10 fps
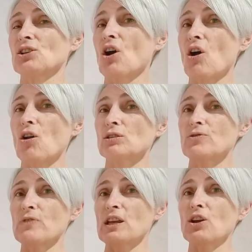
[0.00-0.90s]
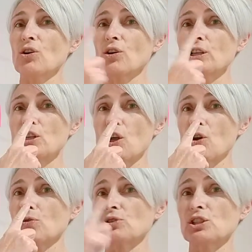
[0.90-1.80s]
called finger,
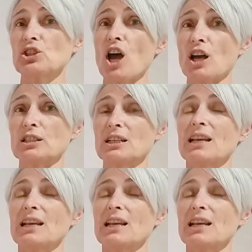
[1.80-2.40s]
nose, dot.